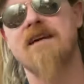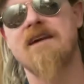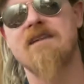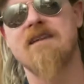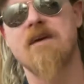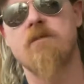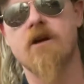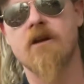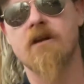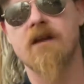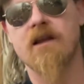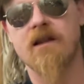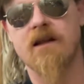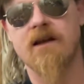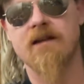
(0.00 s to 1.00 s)
in that parking
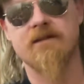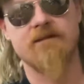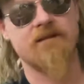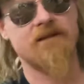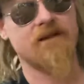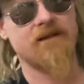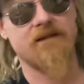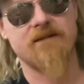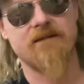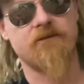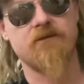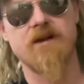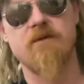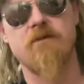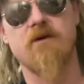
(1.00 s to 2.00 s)
lot, it's a
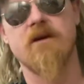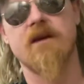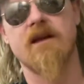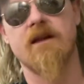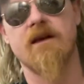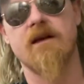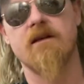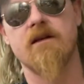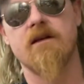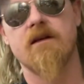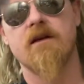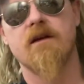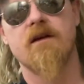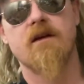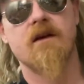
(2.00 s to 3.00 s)
free parking lot,
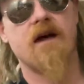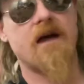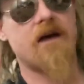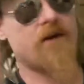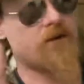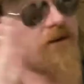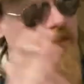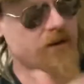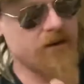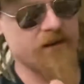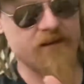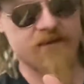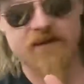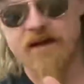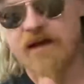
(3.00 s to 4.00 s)
I know where the
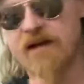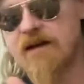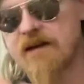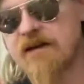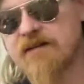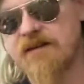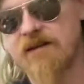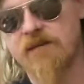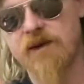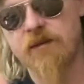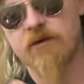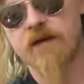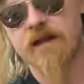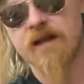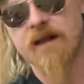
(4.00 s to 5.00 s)
building's at, and I seen
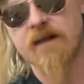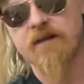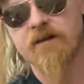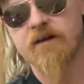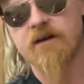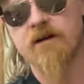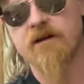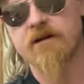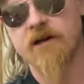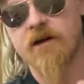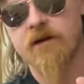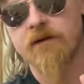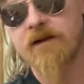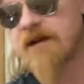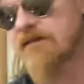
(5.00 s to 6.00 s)
people get out of the car and
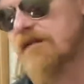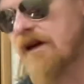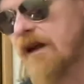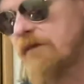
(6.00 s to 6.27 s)
go in that side